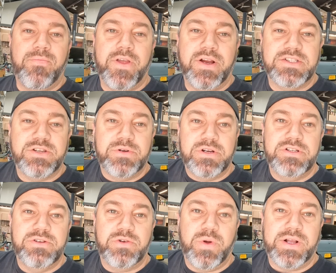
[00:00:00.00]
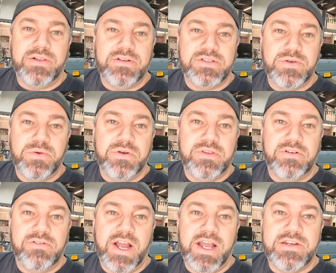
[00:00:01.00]
All right, so we're going to do a quick little tour of the
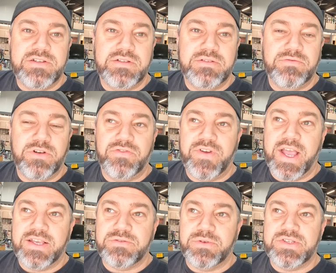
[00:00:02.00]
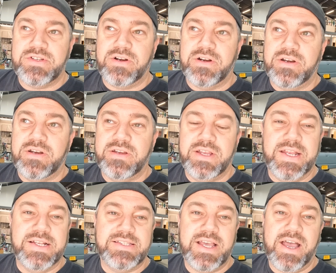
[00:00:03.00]
garage real fast. We'll start
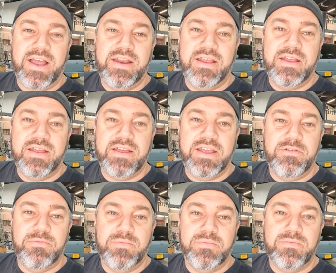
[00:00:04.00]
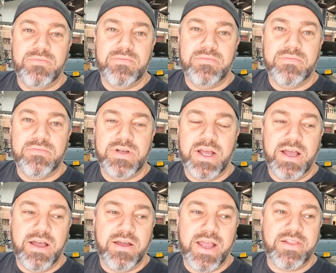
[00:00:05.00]
inside, and
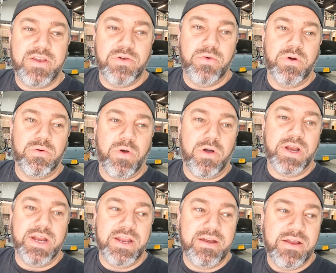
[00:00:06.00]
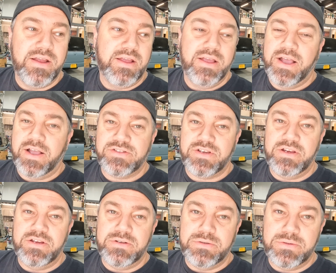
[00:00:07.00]
at the door walking in, I'll show
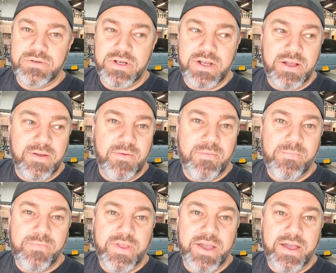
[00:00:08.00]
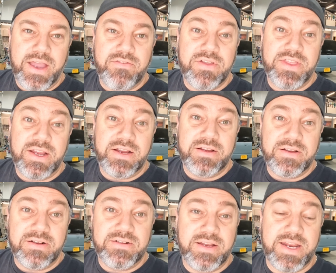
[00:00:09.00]
you
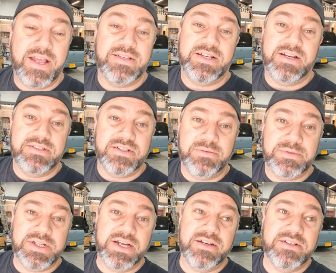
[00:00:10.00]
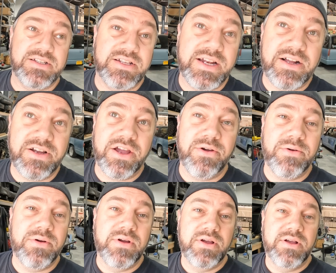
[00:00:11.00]
everything downstairs and upstairs, and then I'll
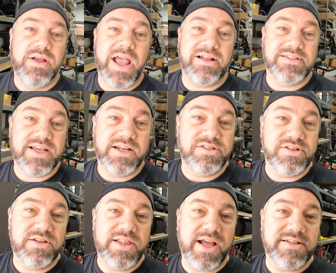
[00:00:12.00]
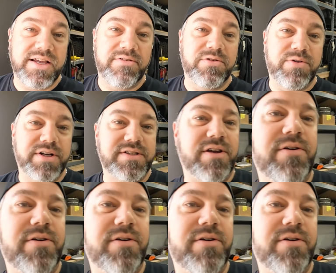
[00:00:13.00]
go outside and show you the outside real quick.